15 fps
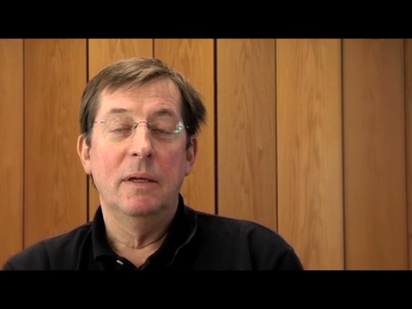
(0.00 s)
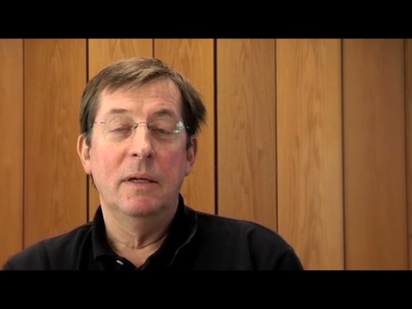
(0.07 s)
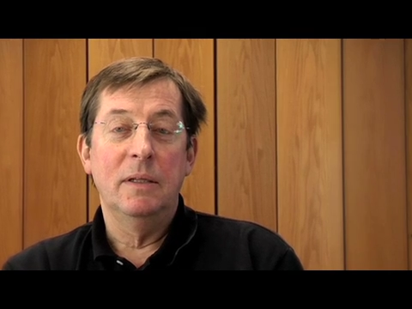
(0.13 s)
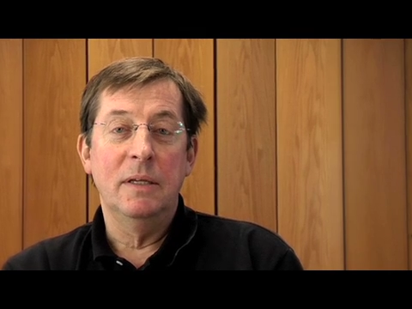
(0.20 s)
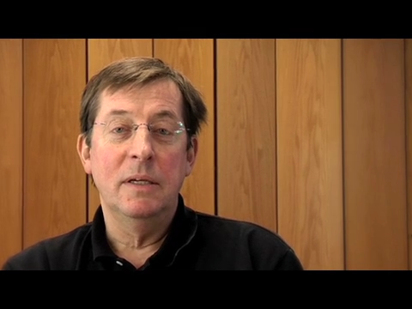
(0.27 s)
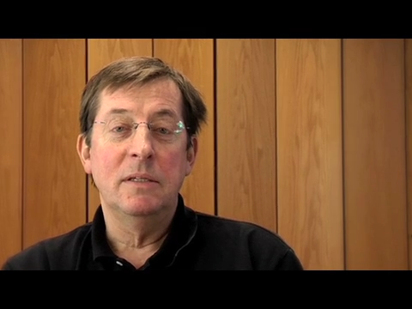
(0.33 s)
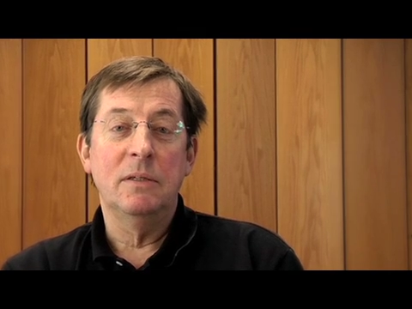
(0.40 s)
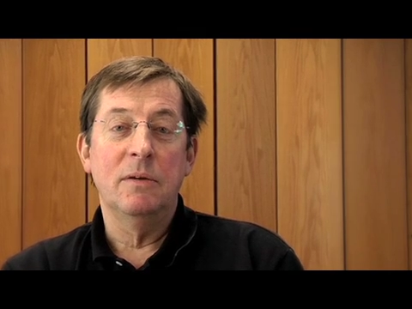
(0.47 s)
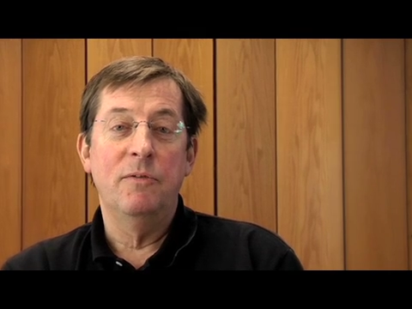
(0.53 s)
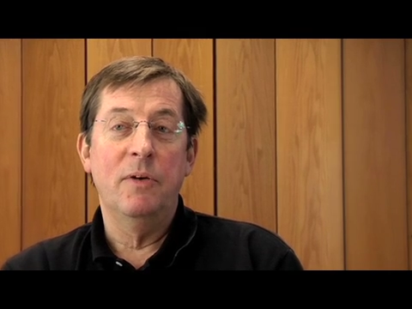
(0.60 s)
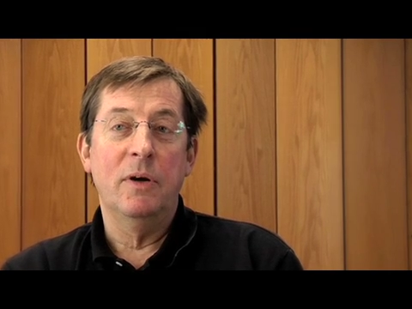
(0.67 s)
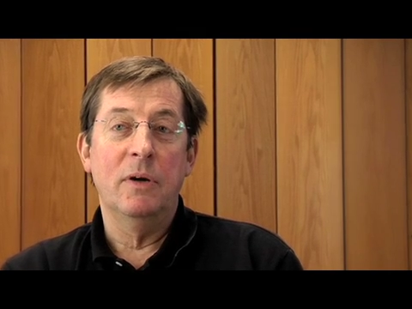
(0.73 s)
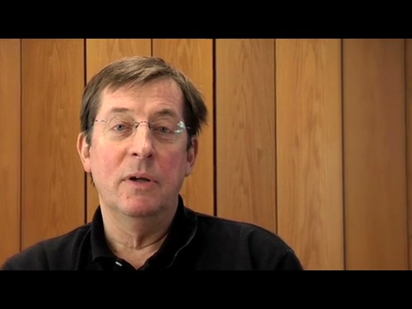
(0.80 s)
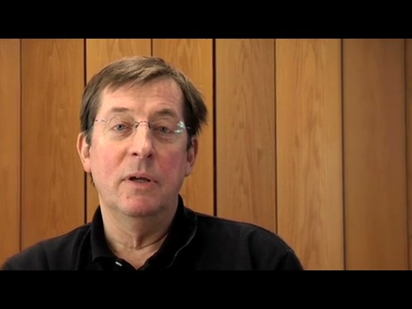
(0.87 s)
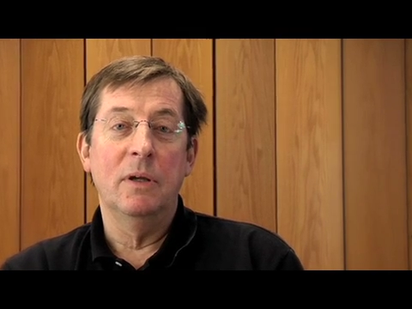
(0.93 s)
It is a
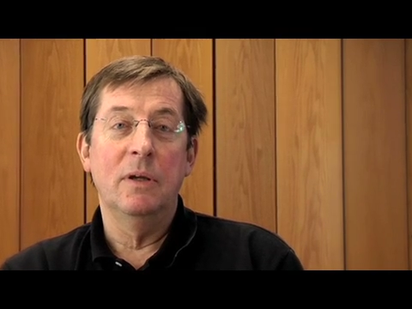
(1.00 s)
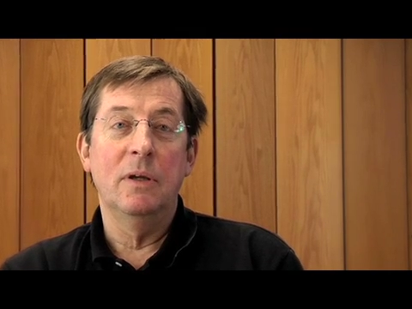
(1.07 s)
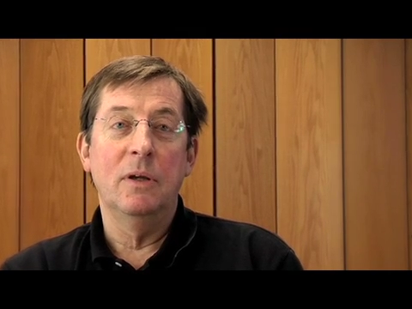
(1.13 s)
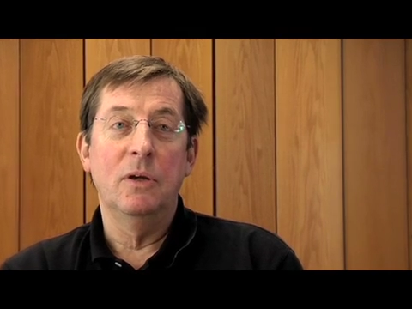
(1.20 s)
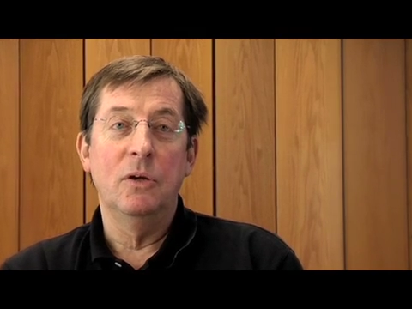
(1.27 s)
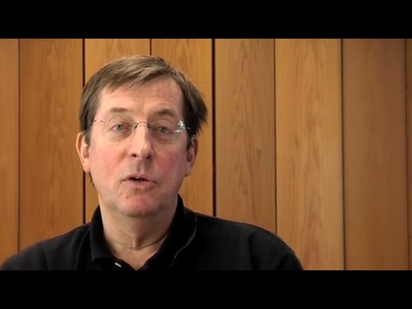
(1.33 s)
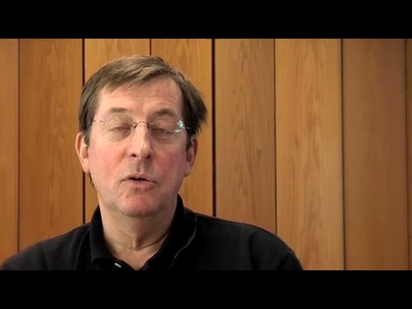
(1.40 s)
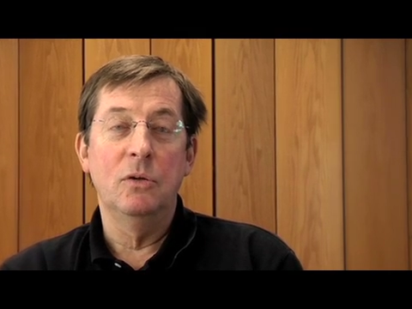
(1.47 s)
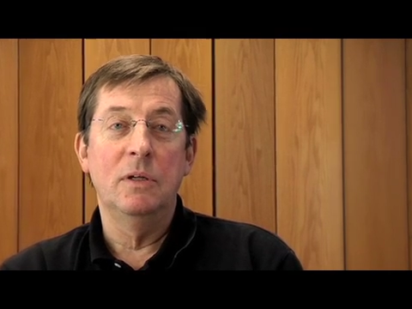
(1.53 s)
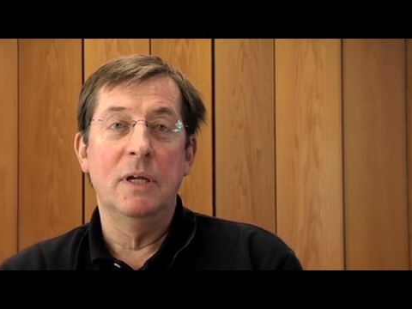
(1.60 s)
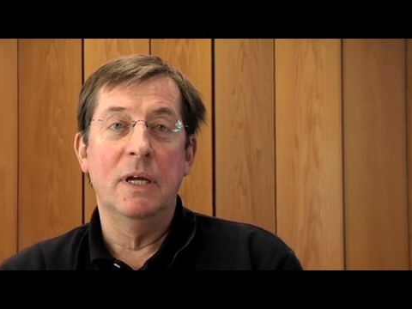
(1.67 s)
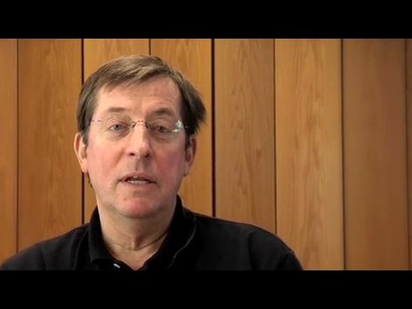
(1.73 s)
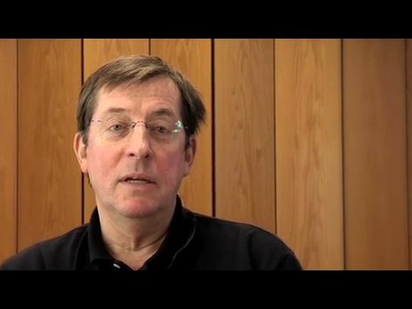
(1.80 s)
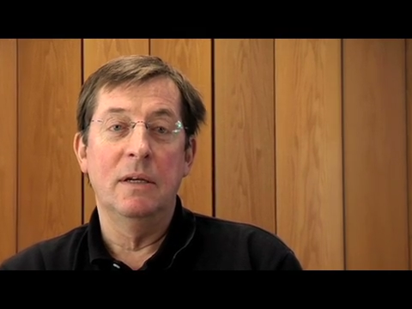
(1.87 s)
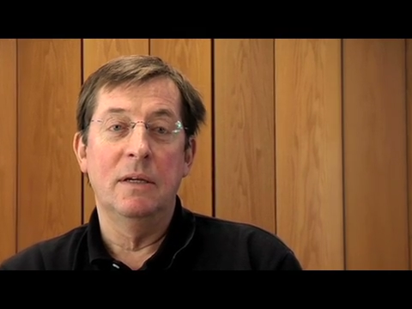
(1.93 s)
very good
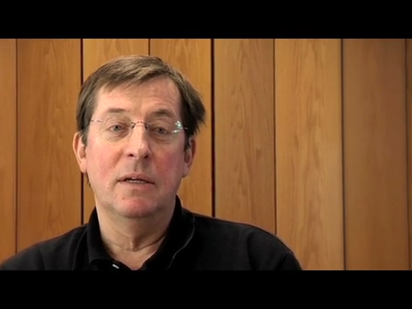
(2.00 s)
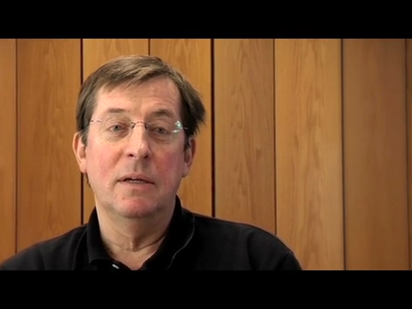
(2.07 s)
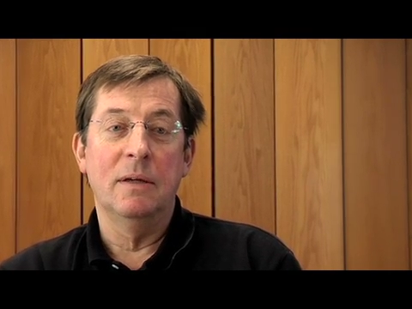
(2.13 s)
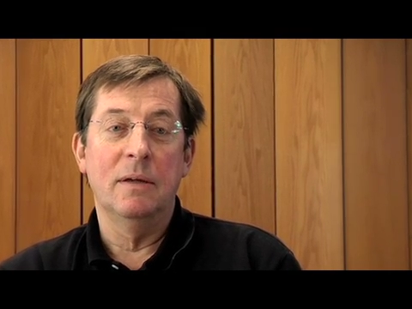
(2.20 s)
and